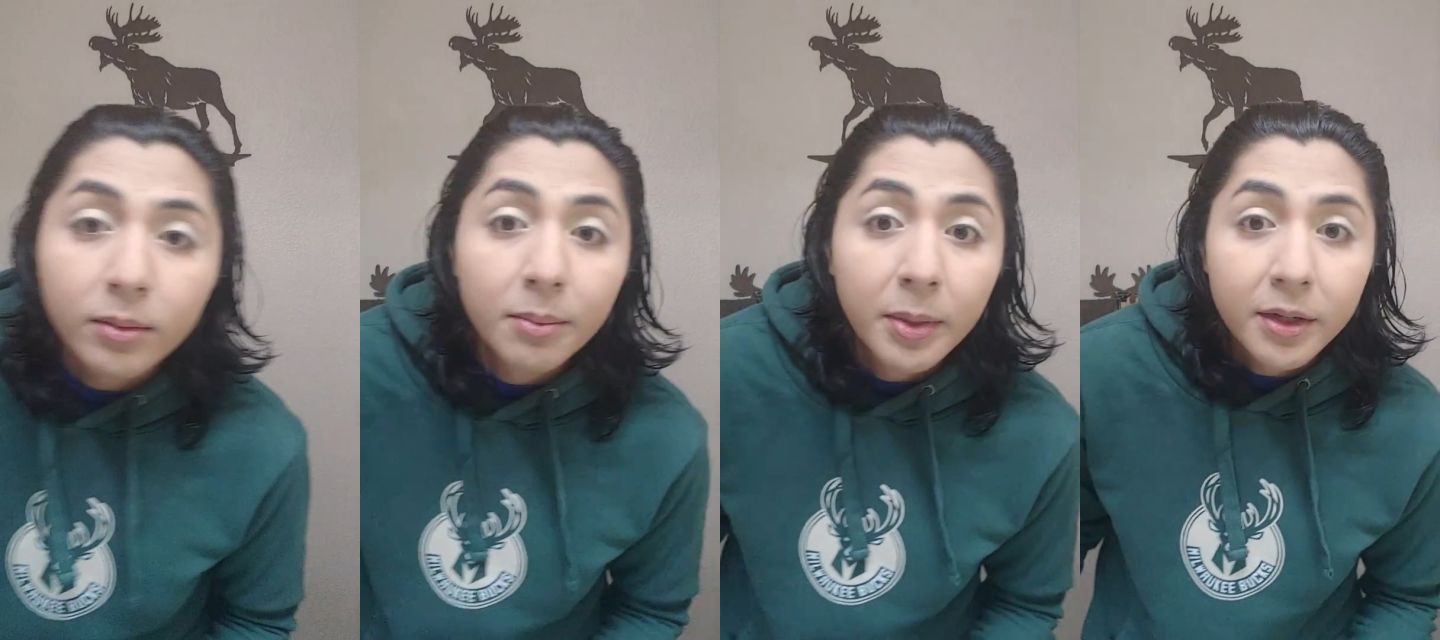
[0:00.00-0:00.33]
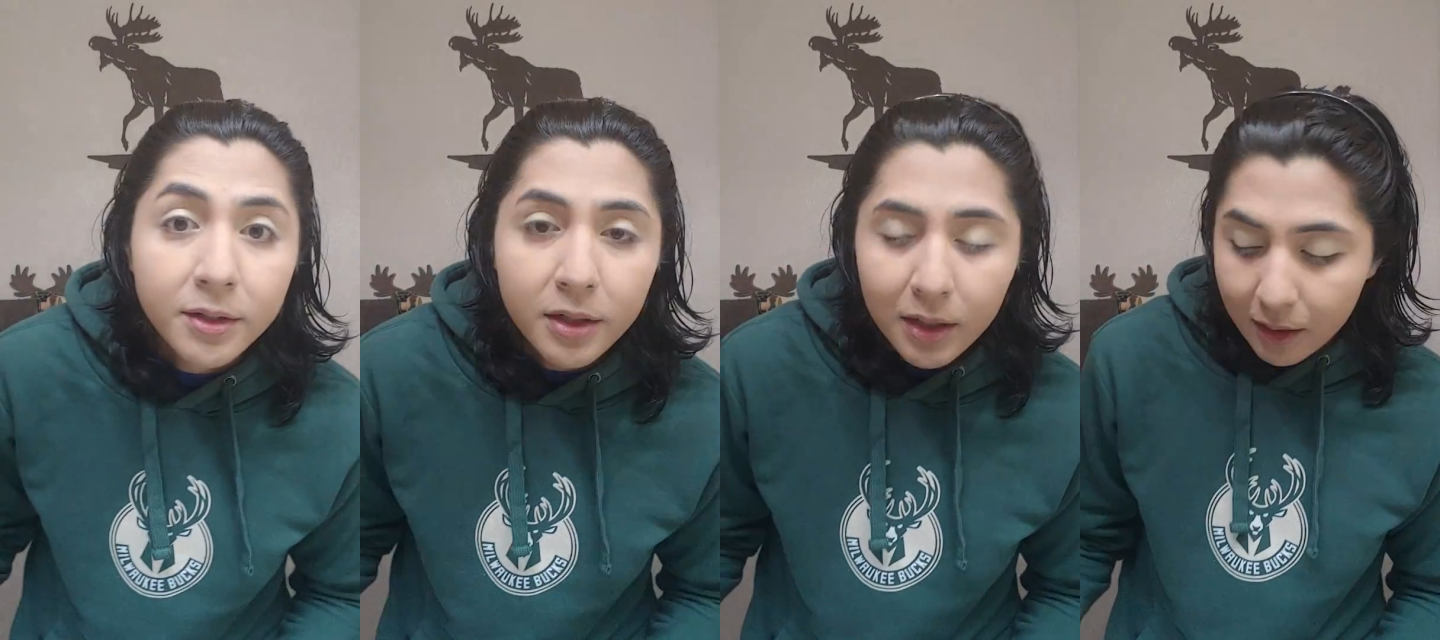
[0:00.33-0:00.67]
with the
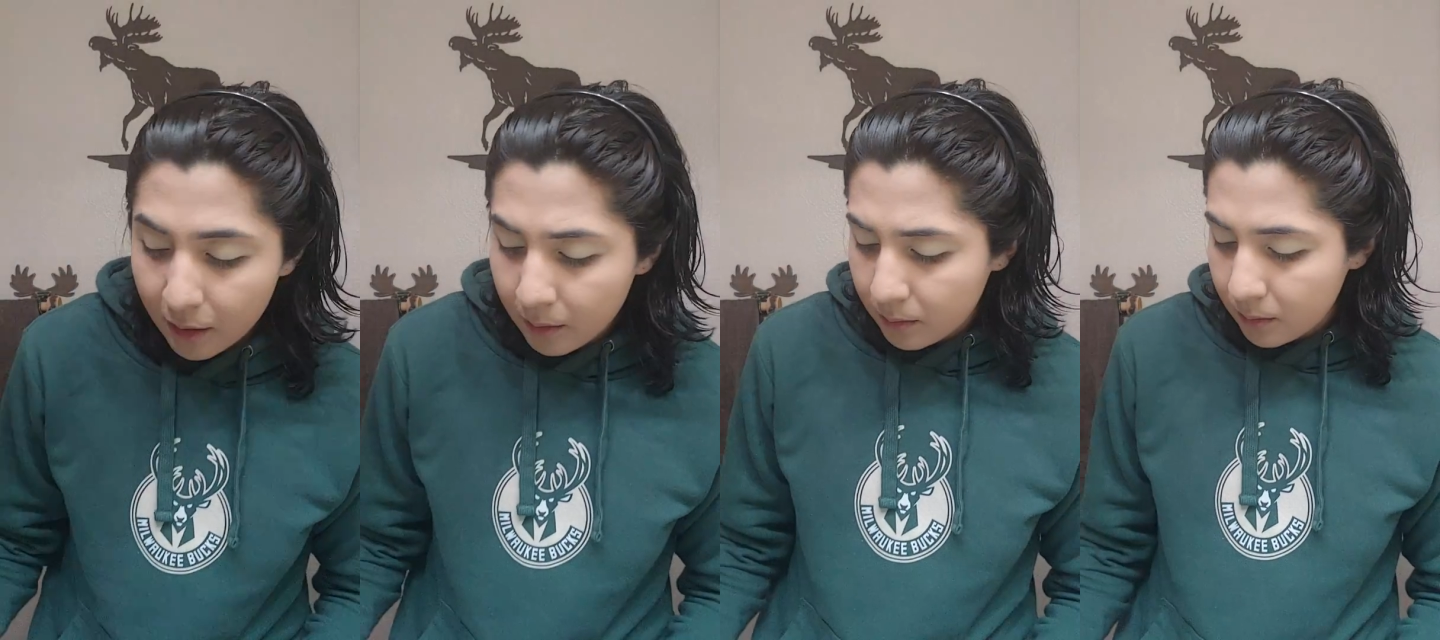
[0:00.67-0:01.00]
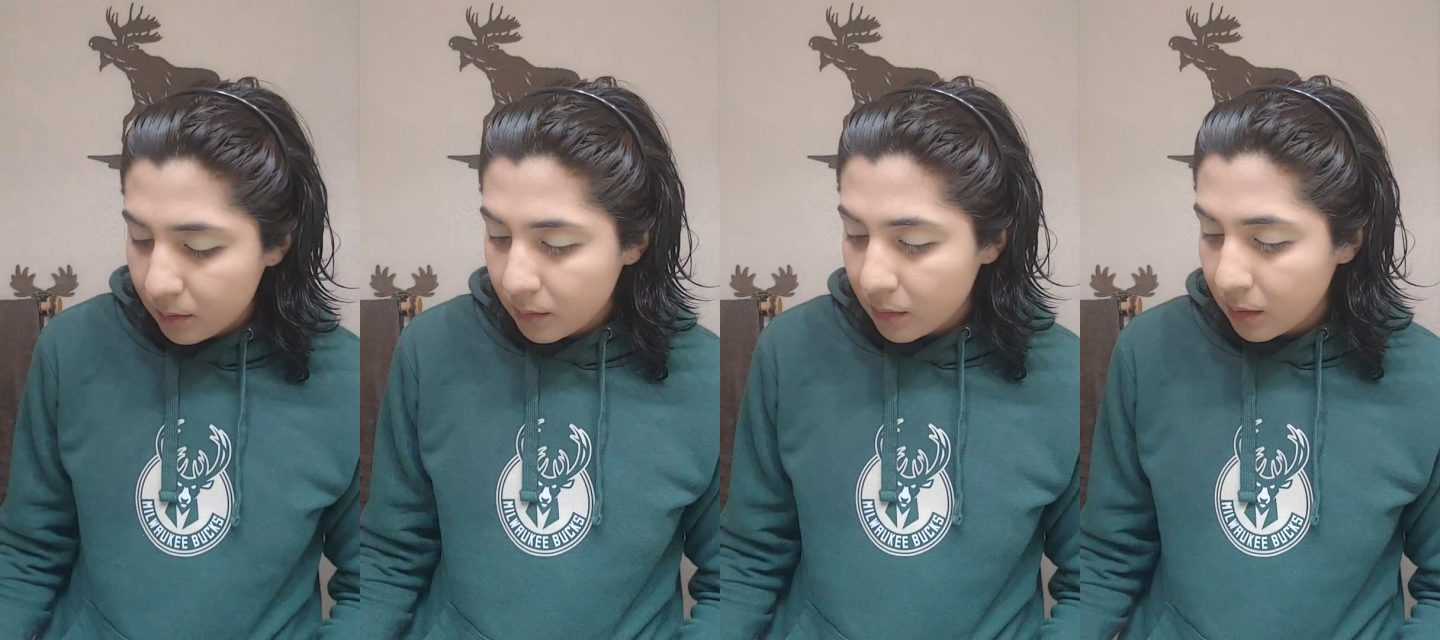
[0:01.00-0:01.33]
base color.
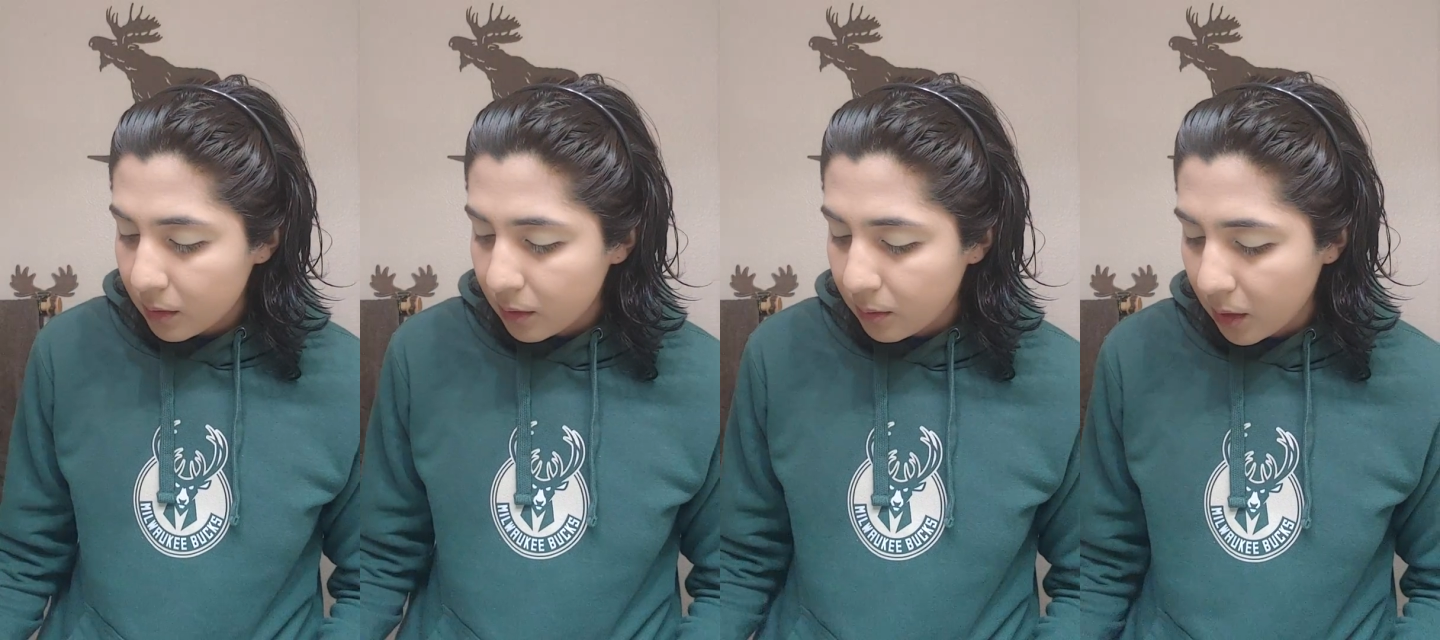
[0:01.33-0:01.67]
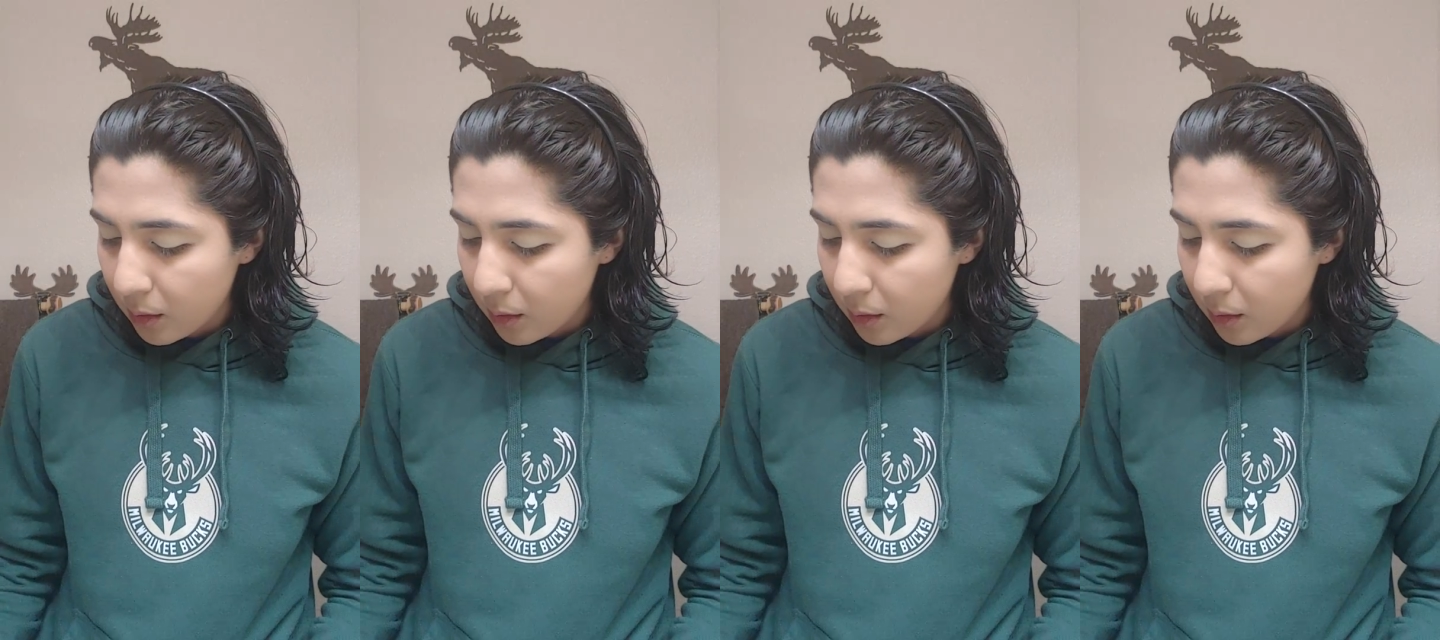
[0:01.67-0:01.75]
So we're